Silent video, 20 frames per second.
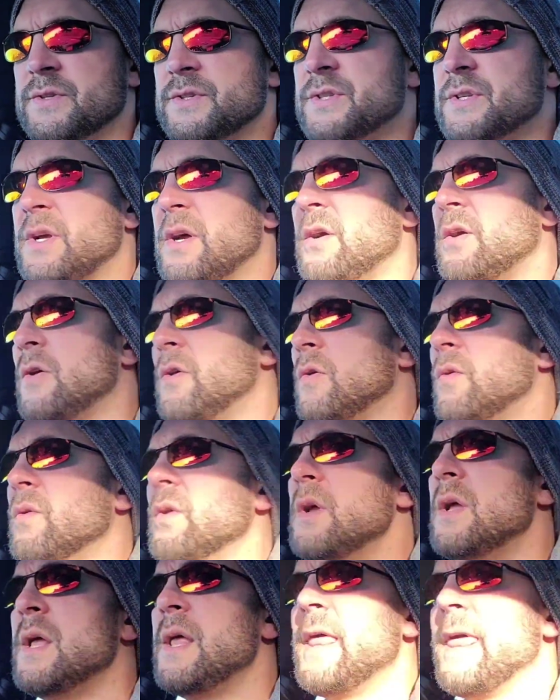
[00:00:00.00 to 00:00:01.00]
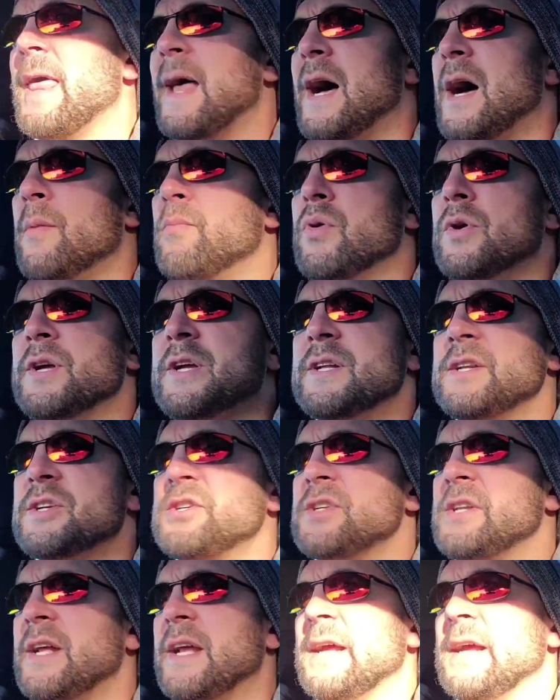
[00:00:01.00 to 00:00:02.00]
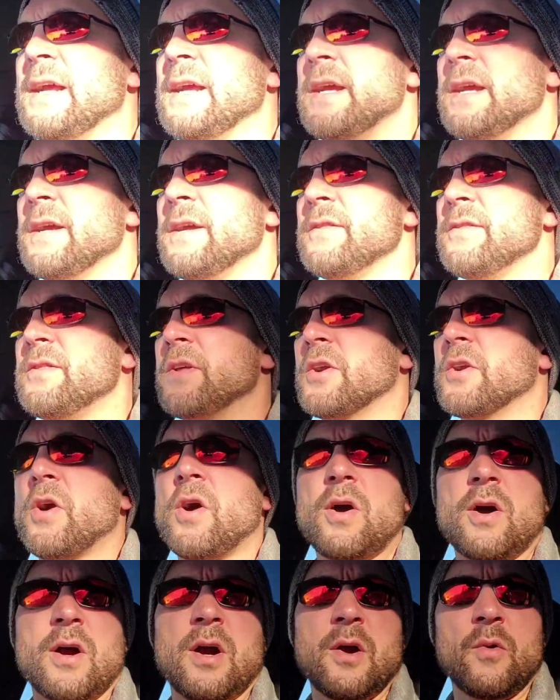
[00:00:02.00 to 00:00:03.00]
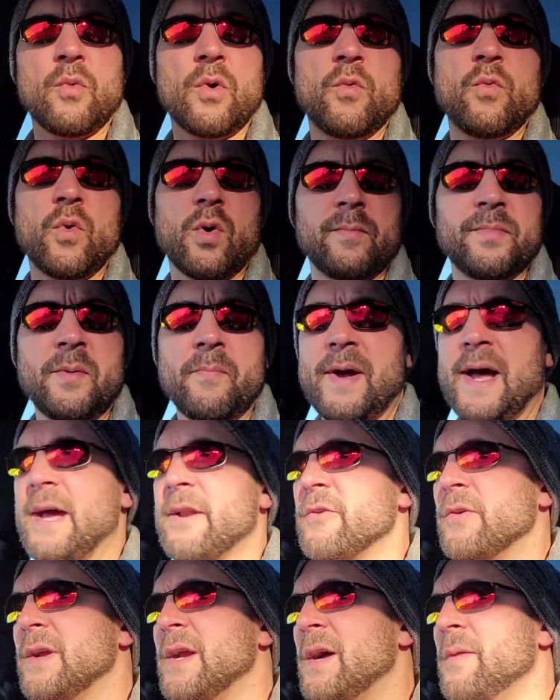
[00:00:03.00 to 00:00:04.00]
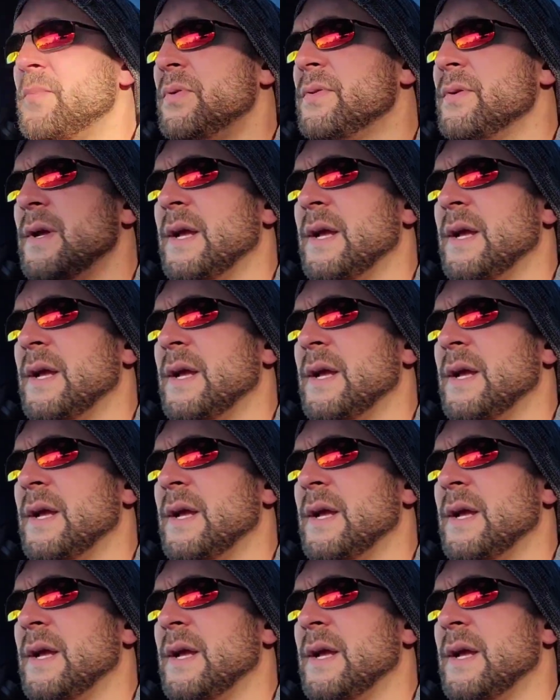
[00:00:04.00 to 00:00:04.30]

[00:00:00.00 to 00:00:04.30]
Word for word: So uh, preconditioning the car will warm the battery up